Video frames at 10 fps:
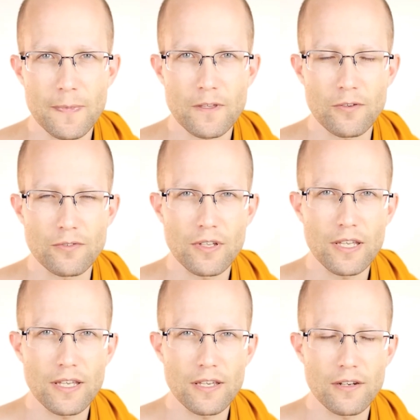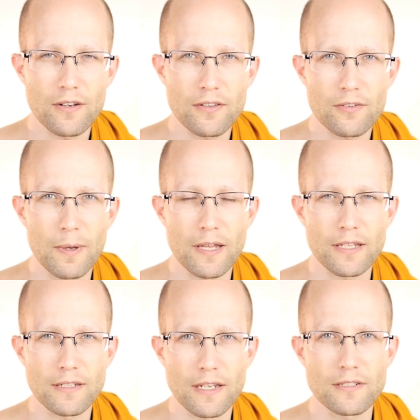So seeing, hearing,
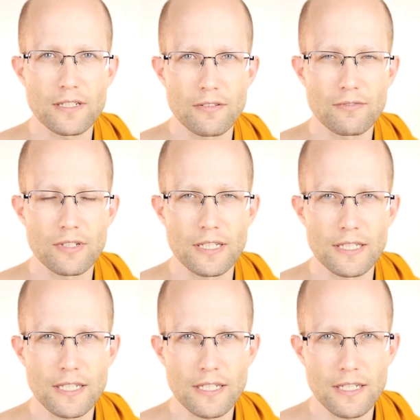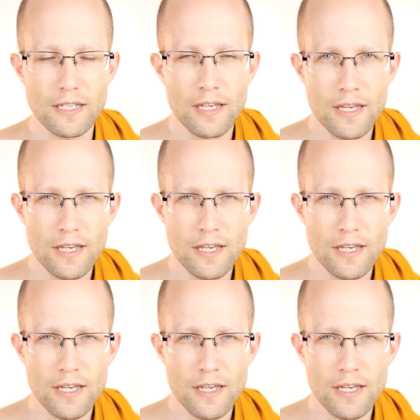smelling, tasting, feeling, thinking,